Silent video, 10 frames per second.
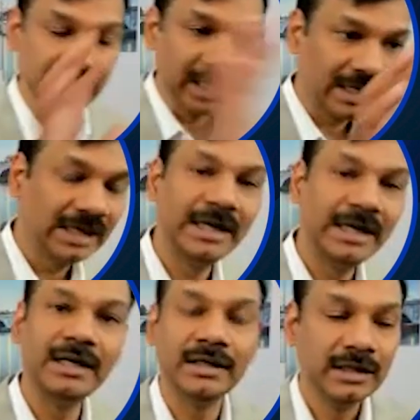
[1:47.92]
That
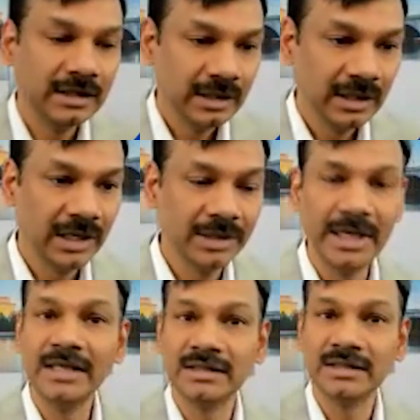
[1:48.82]
lead
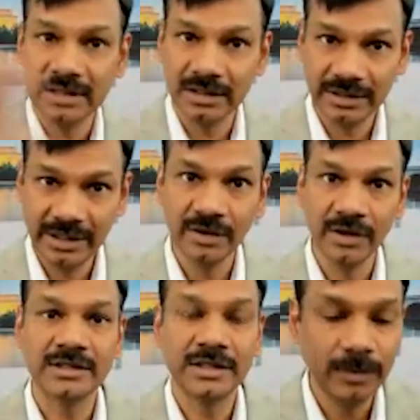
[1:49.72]
is,
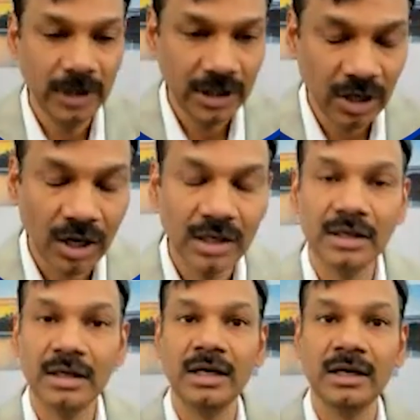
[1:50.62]
extremely long
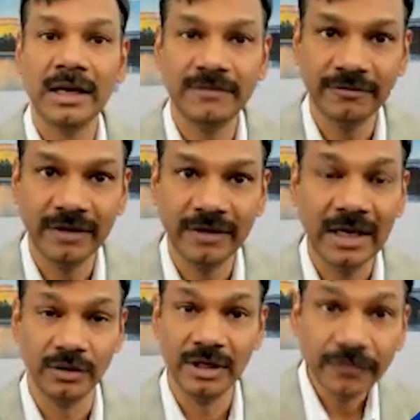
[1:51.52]
lifetime
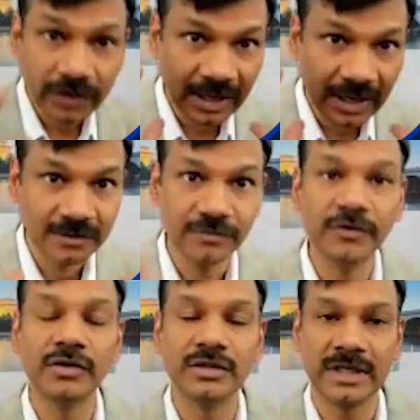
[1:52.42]
value. If we have the
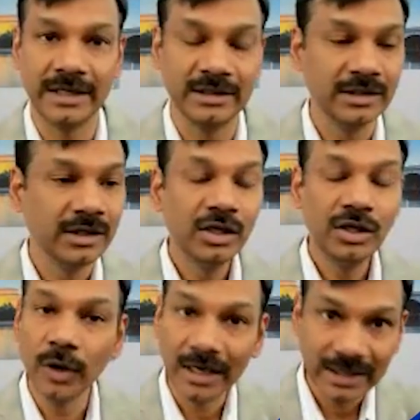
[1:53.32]
foresight
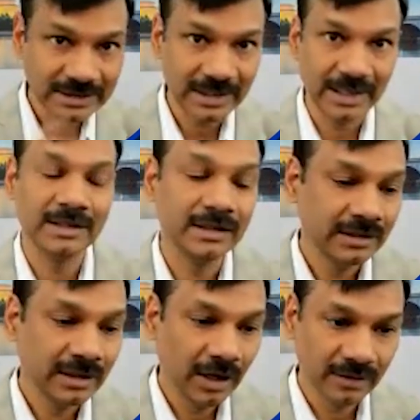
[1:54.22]
to understand
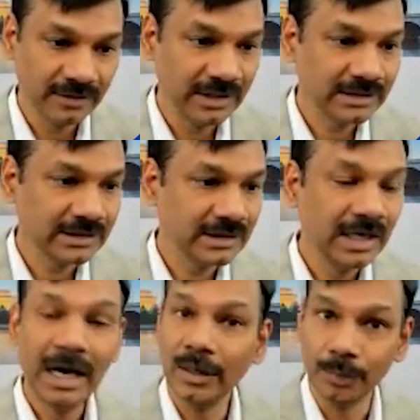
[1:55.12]
all of this
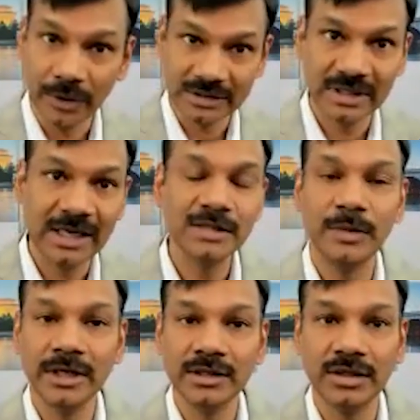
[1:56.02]
and
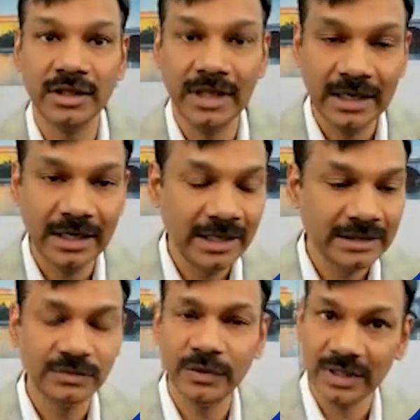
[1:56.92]
personalize based on their
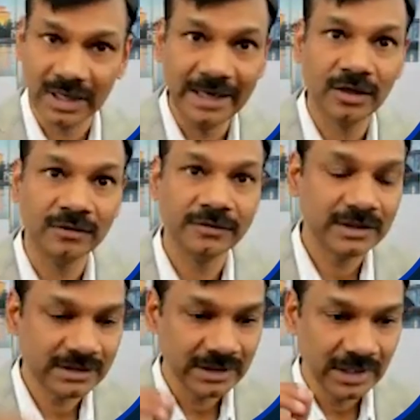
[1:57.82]
needs with the right
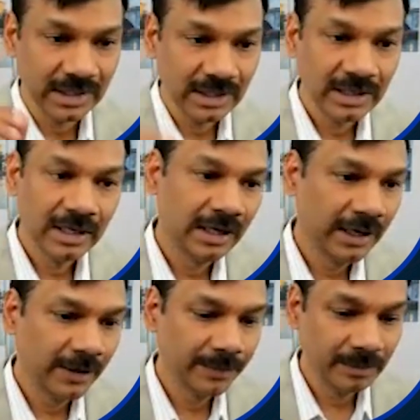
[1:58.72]
offers,
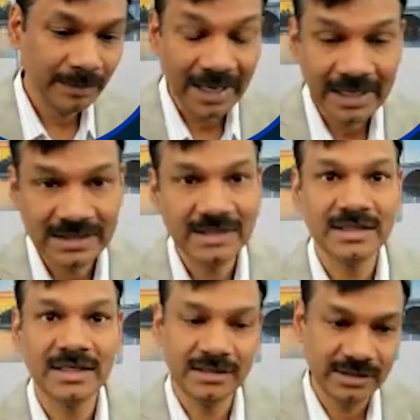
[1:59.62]
McKinsey
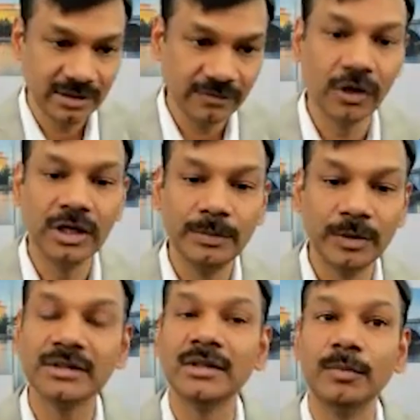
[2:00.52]
says,
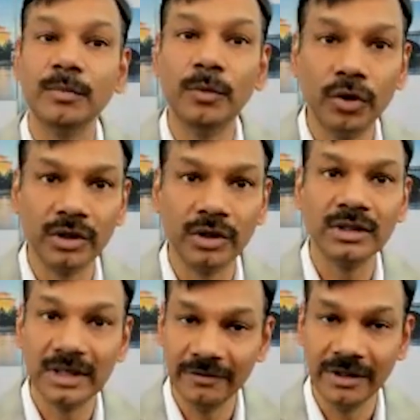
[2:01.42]
40% more
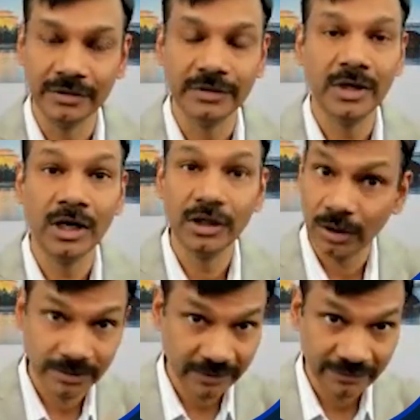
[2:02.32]
revenue on
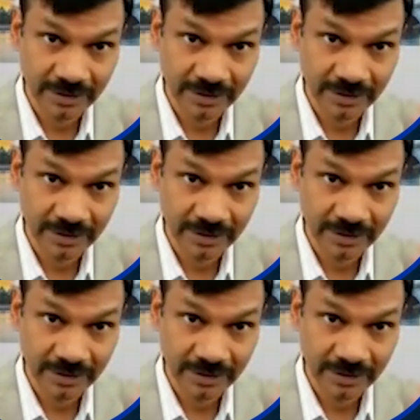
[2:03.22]
top of